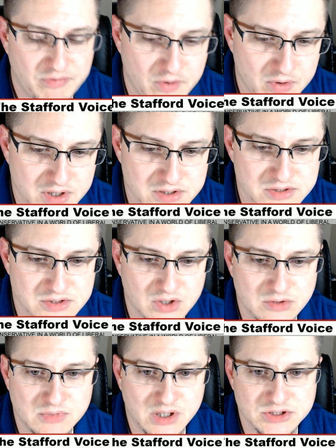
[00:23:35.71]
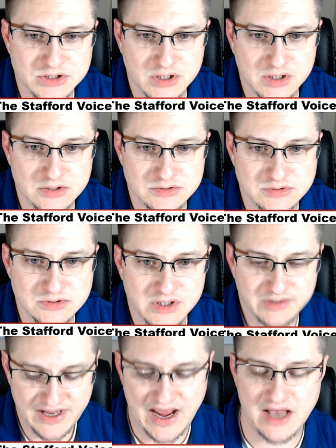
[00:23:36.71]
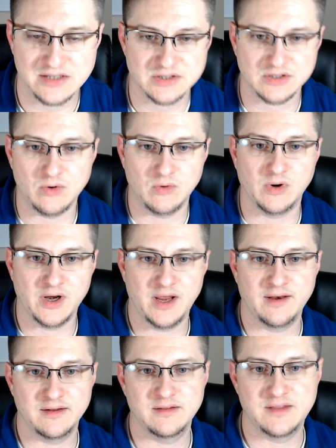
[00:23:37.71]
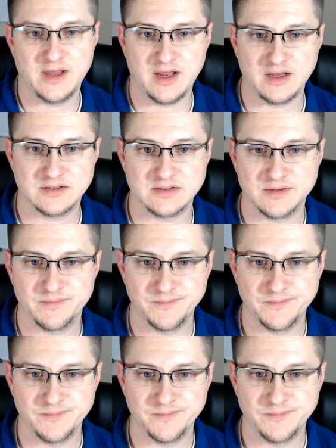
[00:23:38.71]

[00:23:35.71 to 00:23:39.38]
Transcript: focus so much on the task-oriented things.